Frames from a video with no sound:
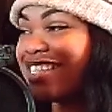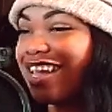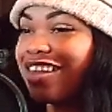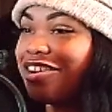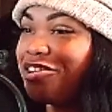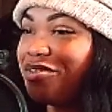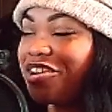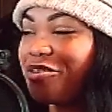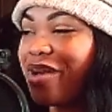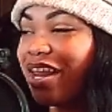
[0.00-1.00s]
nothing to do with
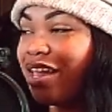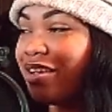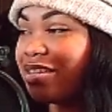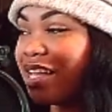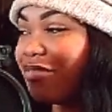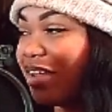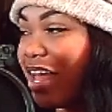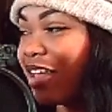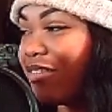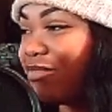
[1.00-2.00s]
nobody else. I feel
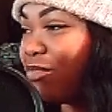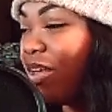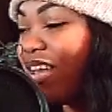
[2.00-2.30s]
like if